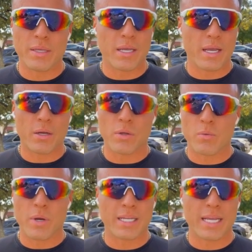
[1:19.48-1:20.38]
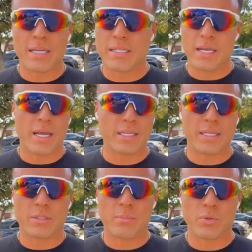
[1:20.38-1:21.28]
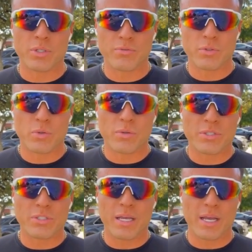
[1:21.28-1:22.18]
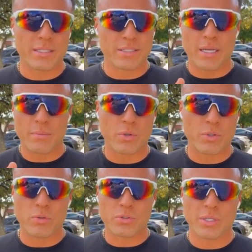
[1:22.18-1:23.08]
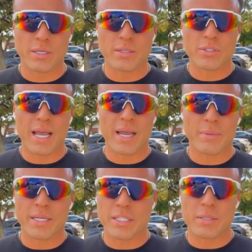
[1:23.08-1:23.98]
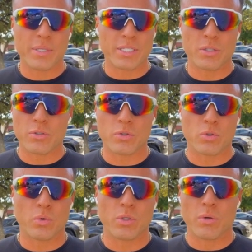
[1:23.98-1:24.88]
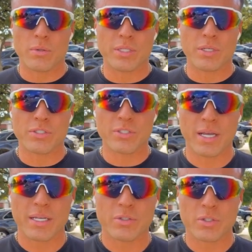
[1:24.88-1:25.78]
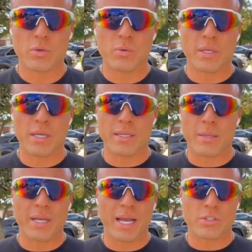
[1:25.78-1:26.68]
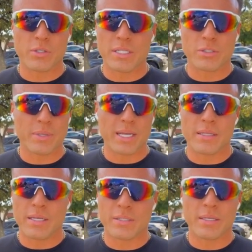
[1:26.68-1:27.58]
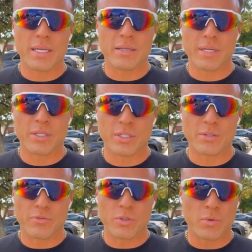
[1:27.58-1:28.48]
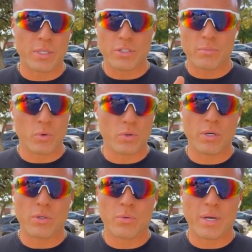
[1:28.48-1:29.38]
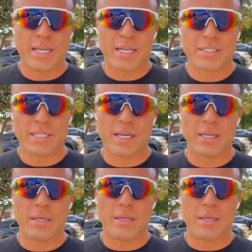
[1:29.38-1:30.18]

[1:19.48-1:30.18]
And on the right-hand side is a preview of the slides that it produced. ChatGPT Beginner Tutorial. Here's slide 2. Let me actually expand this. If I click View and Export on the right-hand side.